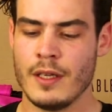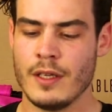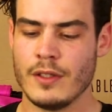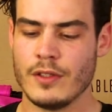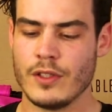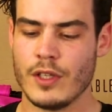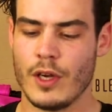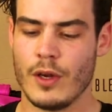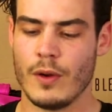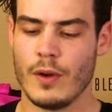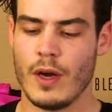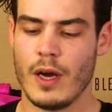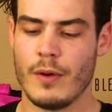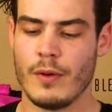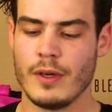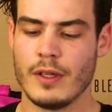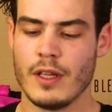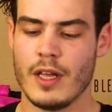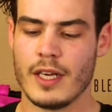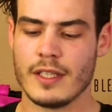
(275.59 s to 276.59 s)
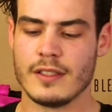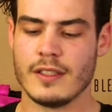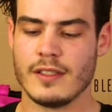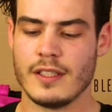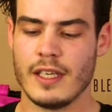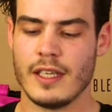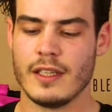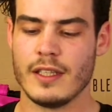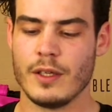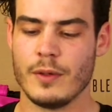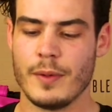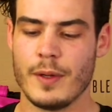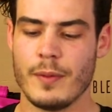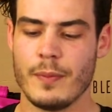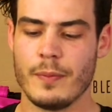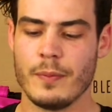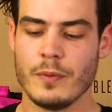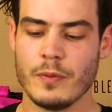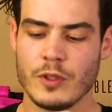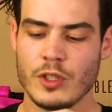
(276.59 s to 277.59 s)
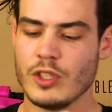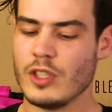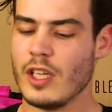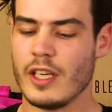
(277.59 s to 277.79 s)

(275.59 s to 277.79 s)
So I would like to see a little bit, just